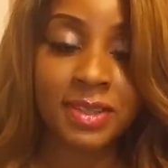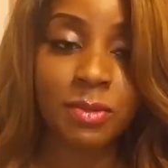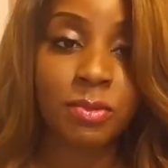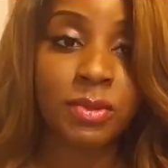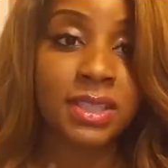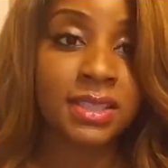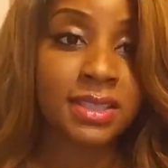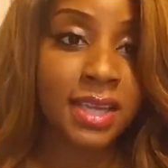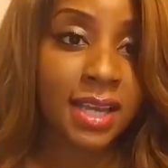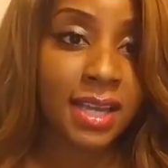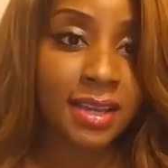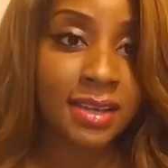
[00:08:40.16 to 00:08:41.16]
when the
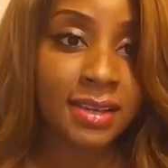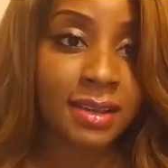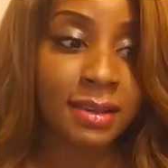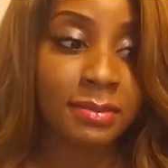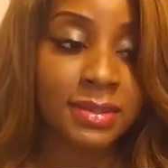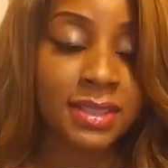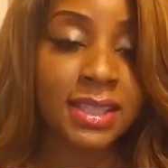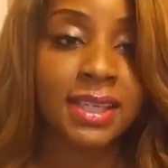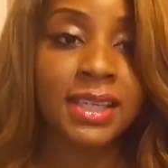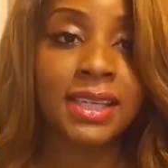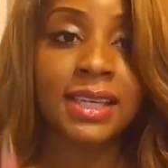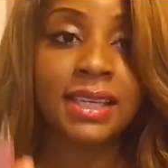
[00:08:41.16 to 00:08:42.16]
check comes,
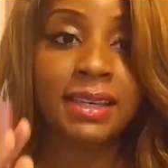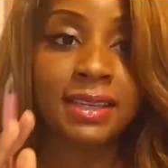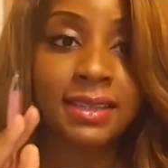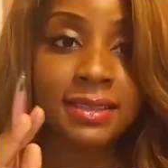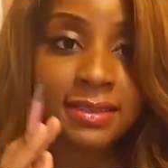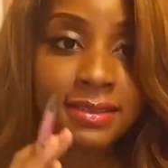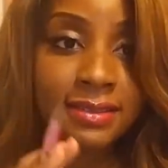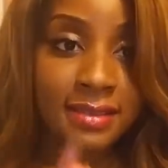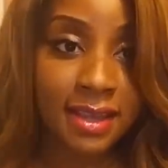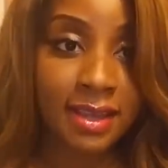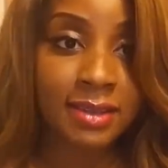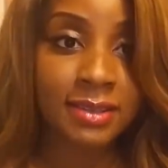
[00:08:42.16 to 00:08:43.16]
he
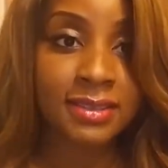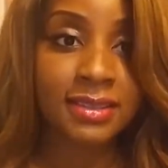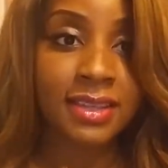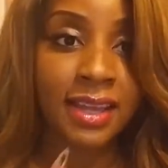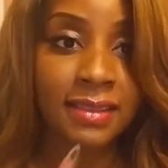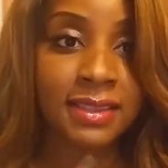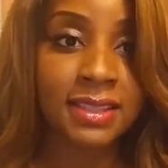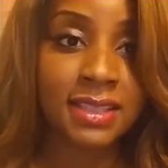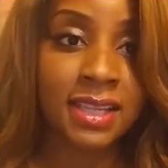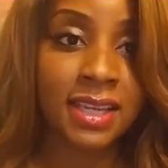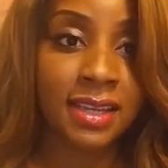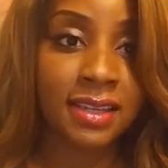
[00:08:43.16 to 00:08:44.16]
stares at the
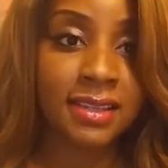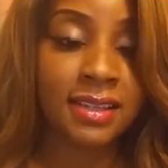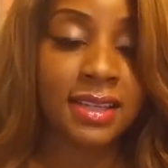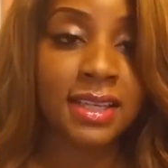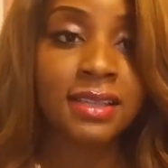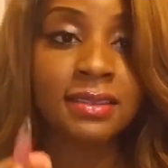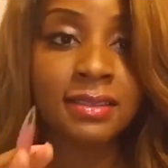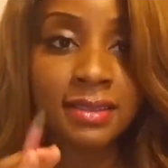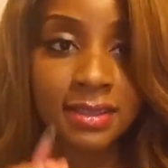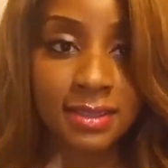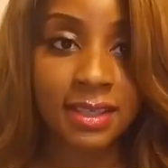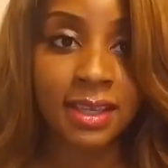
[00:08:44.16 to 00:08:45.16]
check. He
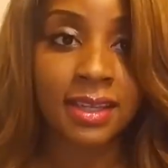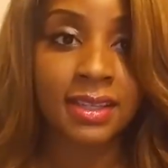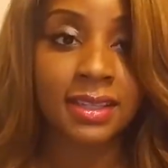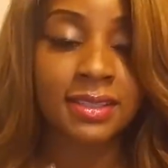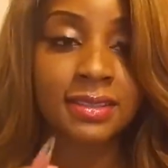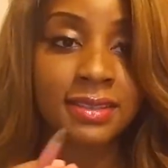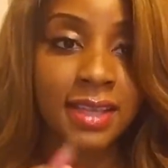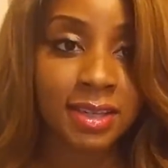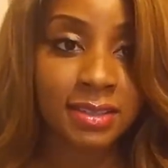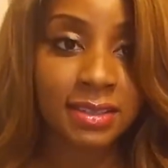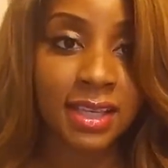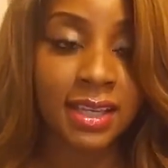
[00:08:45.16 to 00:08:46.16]
looks at it. He
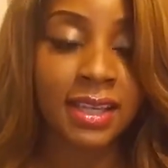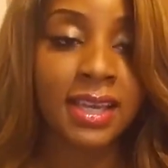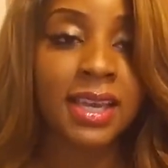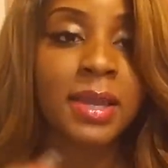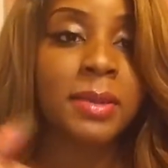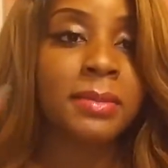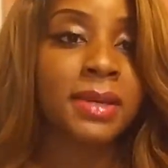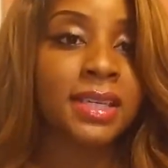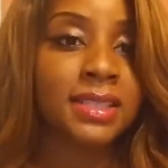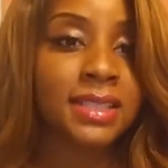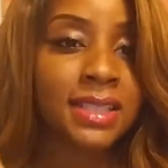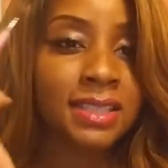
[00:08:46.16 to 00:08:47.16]
stares at it
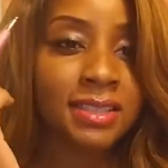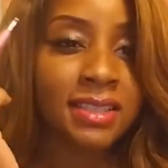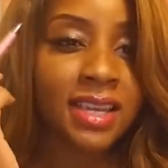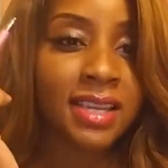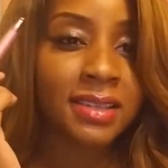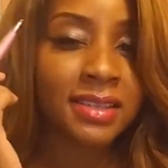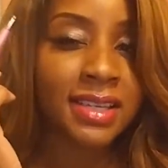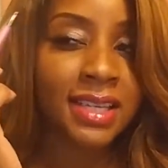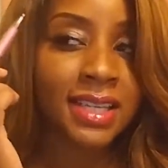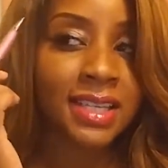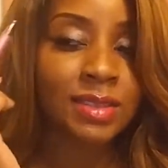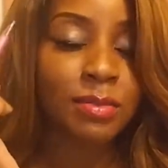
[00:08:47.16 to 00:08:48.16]
because he's thinking in
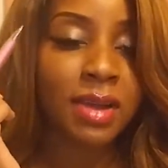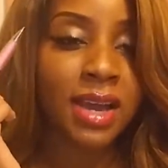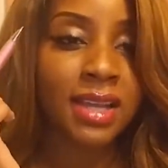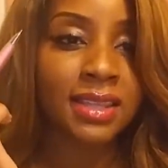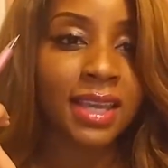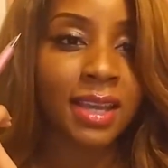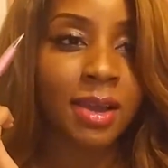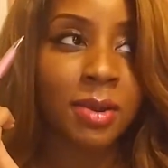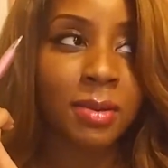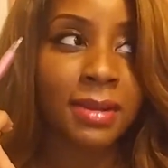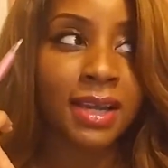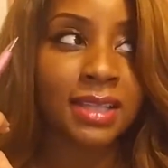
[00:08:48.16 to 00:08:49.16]
his mind, like, oh
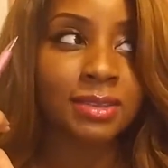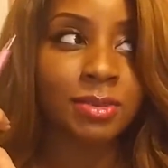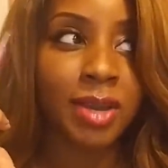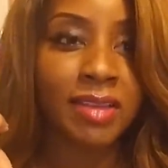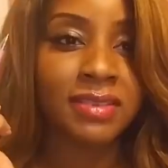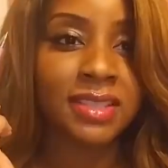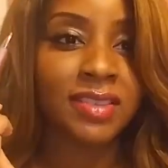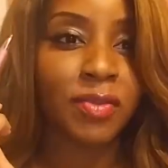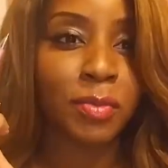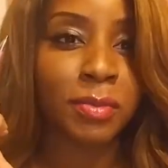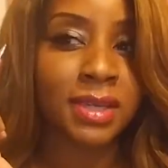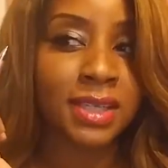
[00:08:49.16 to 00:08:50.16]
my gosh, do I have enough
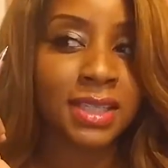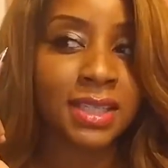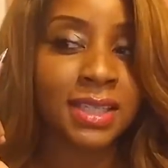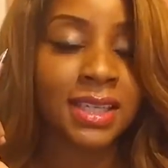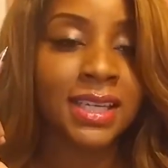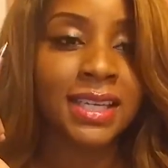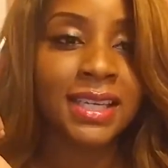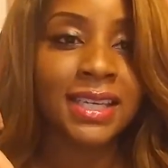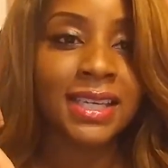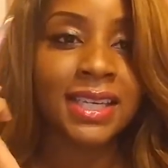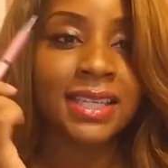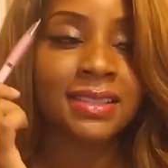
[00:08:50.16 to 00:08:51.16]
money?
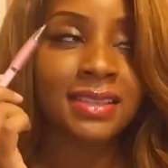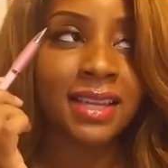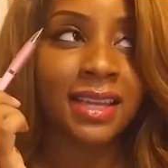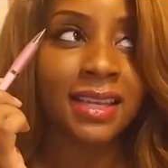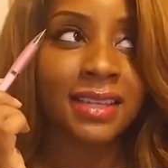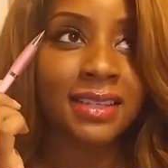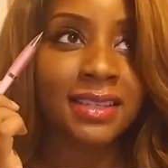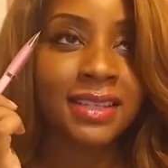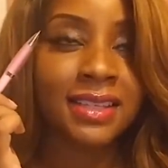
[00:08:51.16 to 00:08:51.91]
He's like...